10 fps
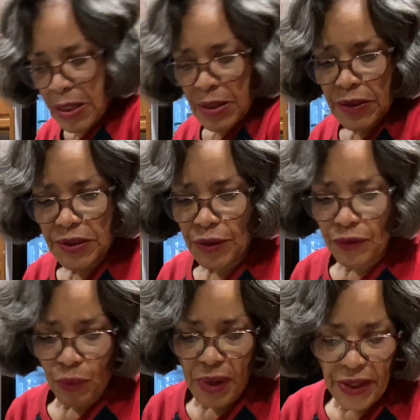So the
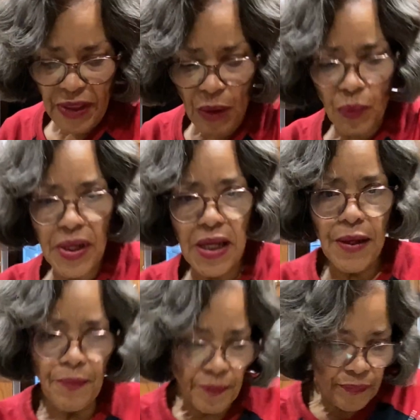way that we
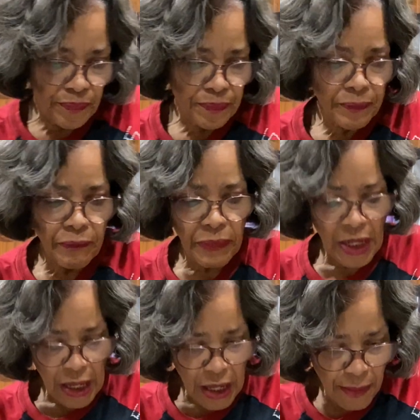
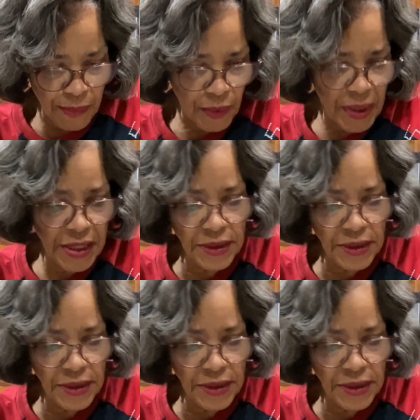operate